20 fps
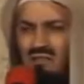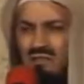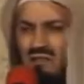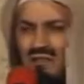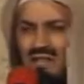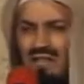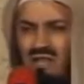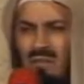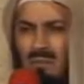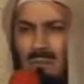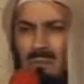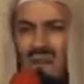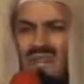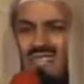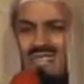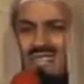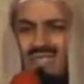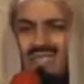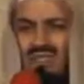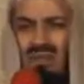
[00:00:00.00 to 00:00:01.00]
definitely
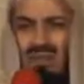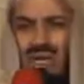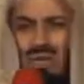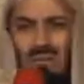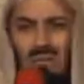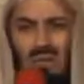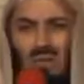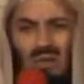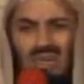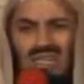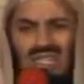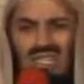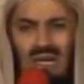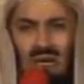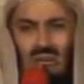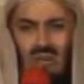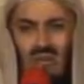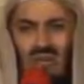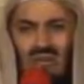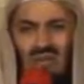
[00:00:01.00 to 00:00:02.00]
best to employ
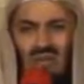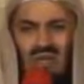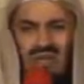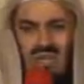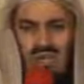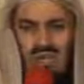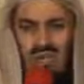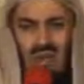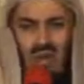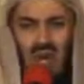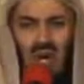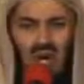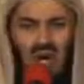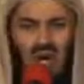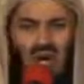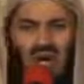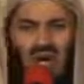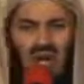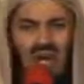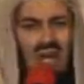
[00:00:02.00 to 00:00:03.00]
someone who is
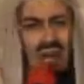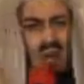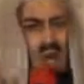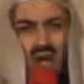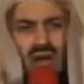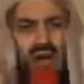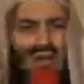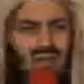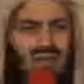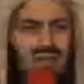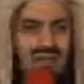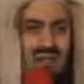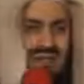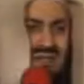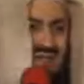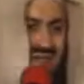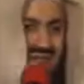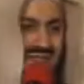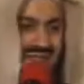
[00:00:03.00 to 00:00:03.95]
strong and honest,